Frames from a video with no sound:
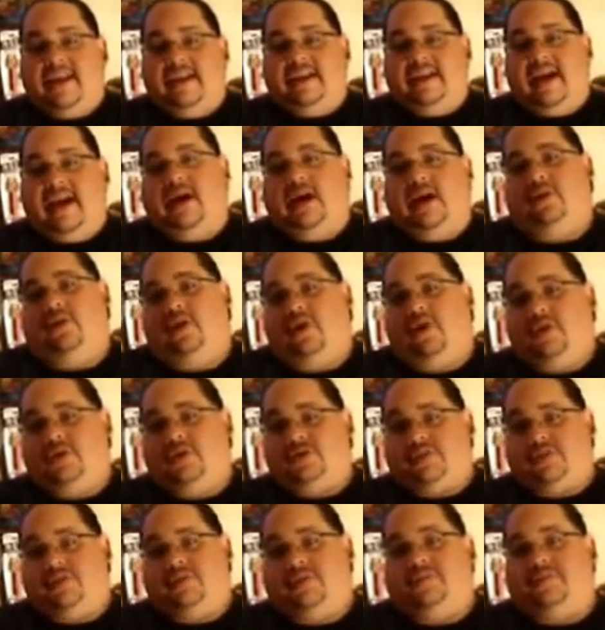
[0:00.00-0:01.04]
Now,
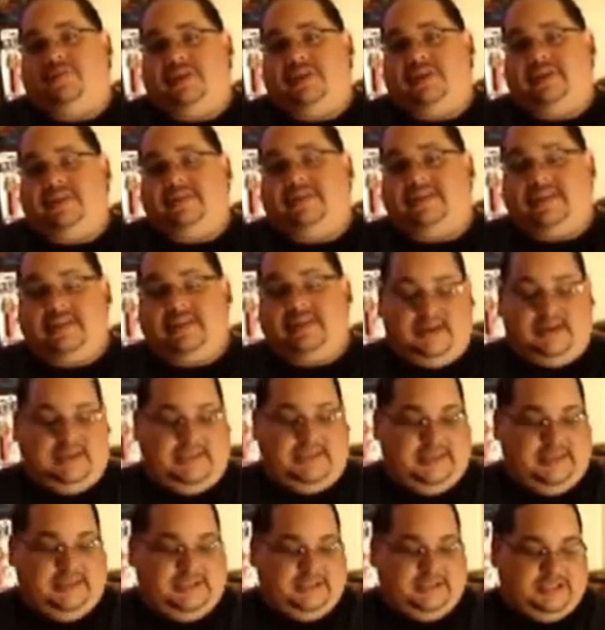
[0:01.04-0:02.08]
Altered Beast
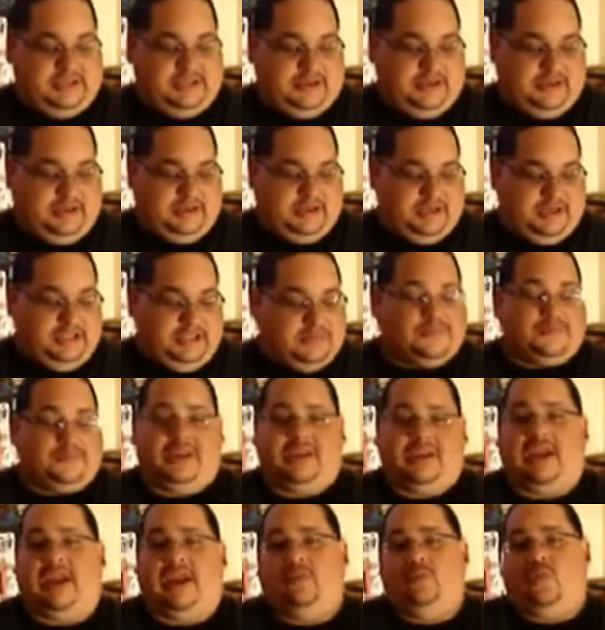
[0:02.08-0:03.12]
it
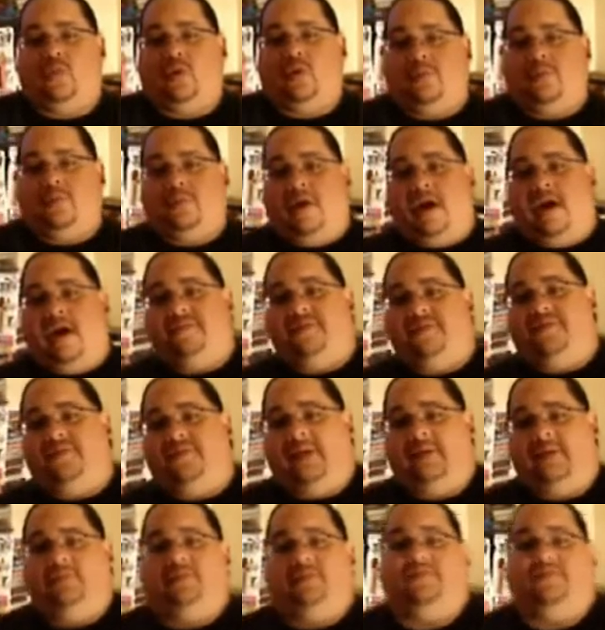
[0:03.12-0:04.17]
became one of my
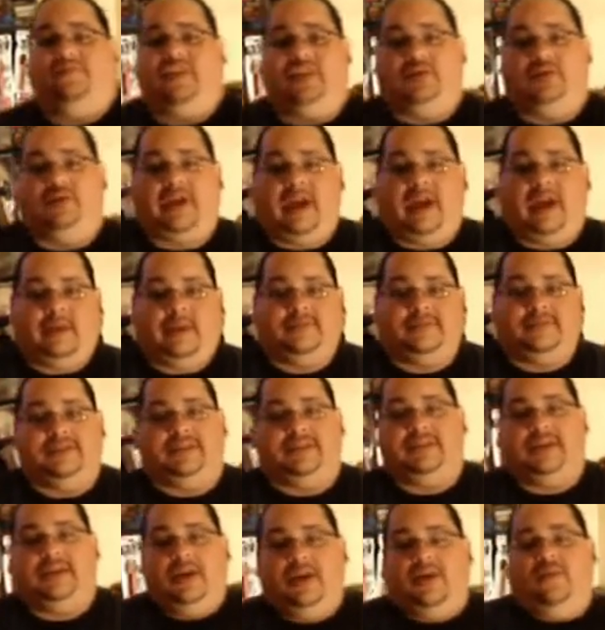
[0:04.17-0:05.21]
favorite video games
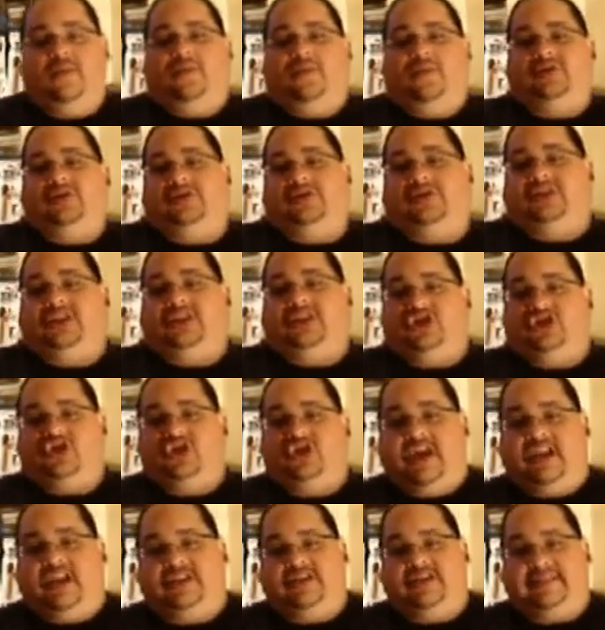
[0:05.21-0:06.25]
for the Sega
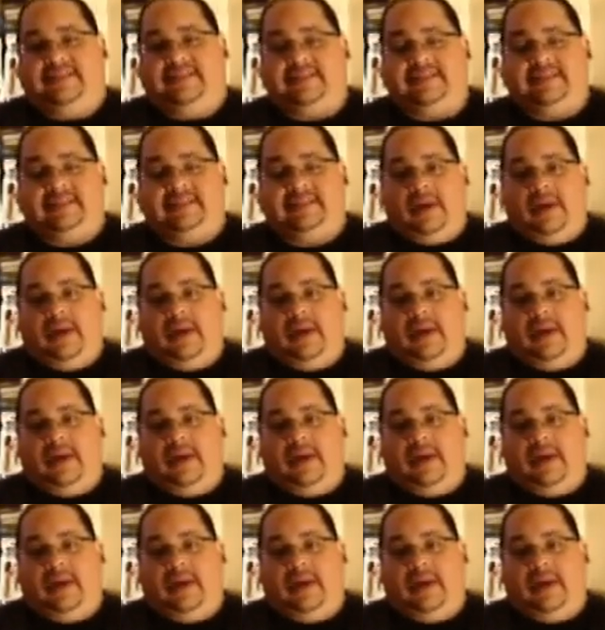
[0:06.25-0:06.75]
Genesis